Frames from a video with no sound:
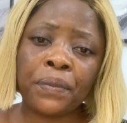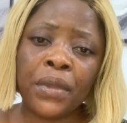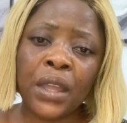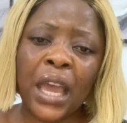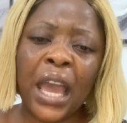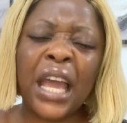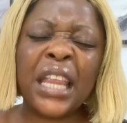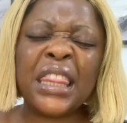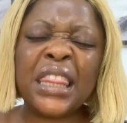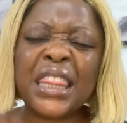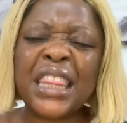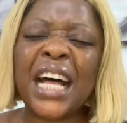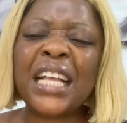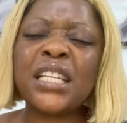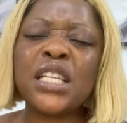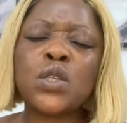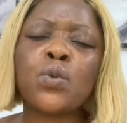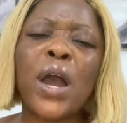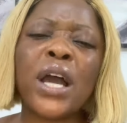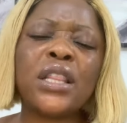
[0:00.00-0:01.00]
And that
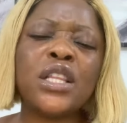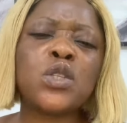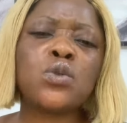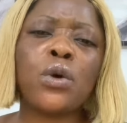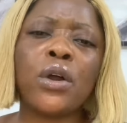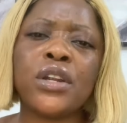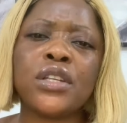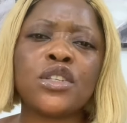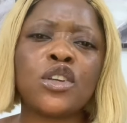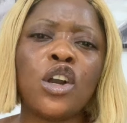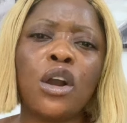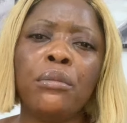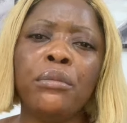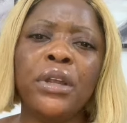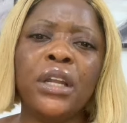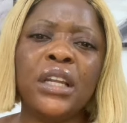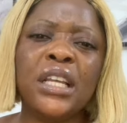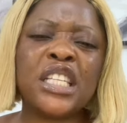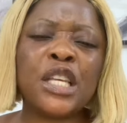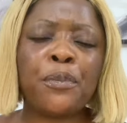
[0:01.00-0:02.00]
is why this word is
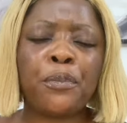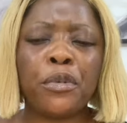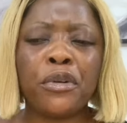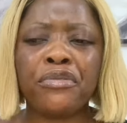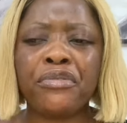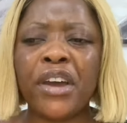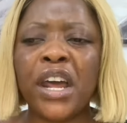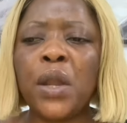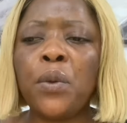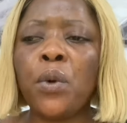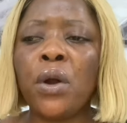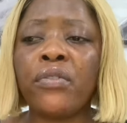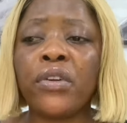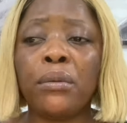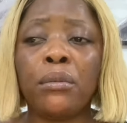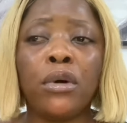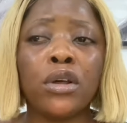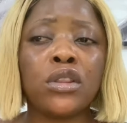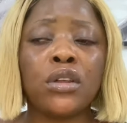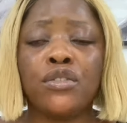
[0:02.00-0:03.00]
coming. It's a prophetic word for the
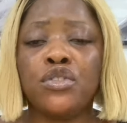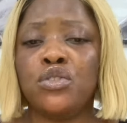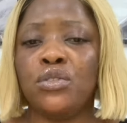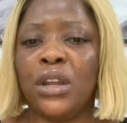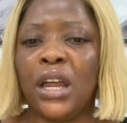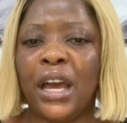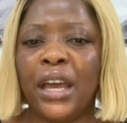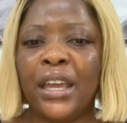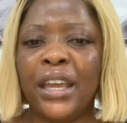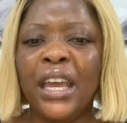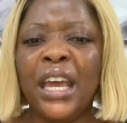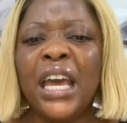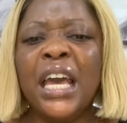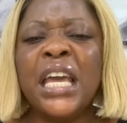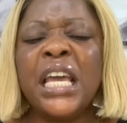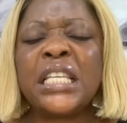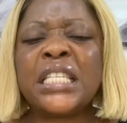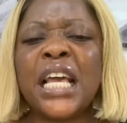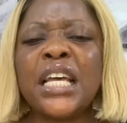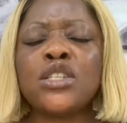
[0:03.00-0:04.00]
month of July.
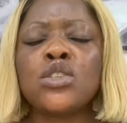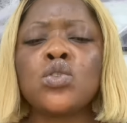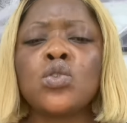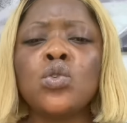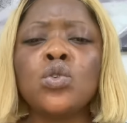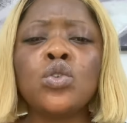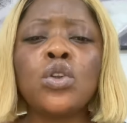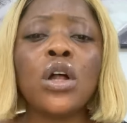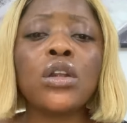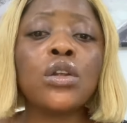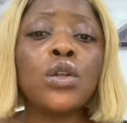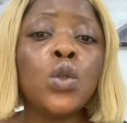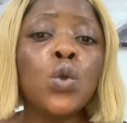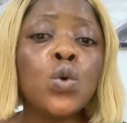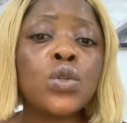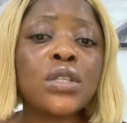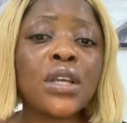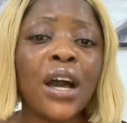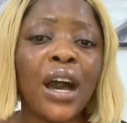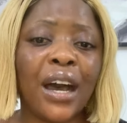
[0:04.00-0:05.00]
It says, do not
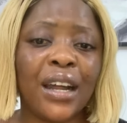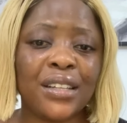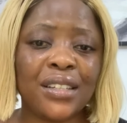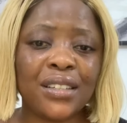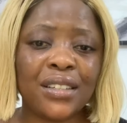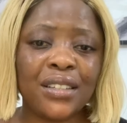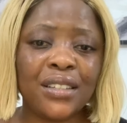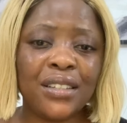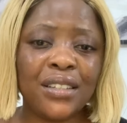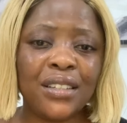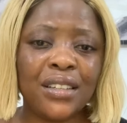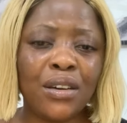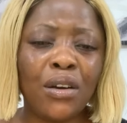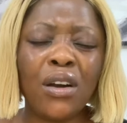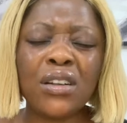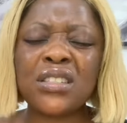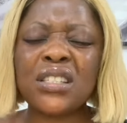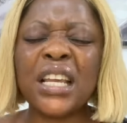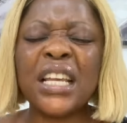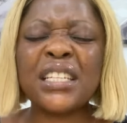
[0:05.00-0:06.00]
lose heart.
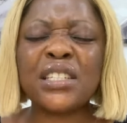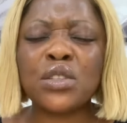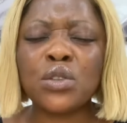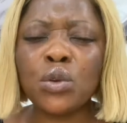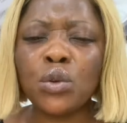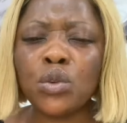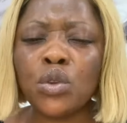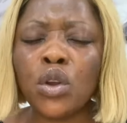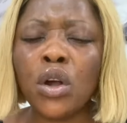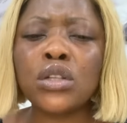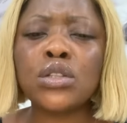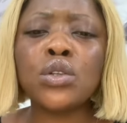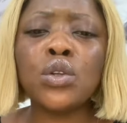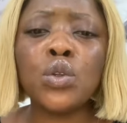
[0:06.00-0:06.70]
God says, do not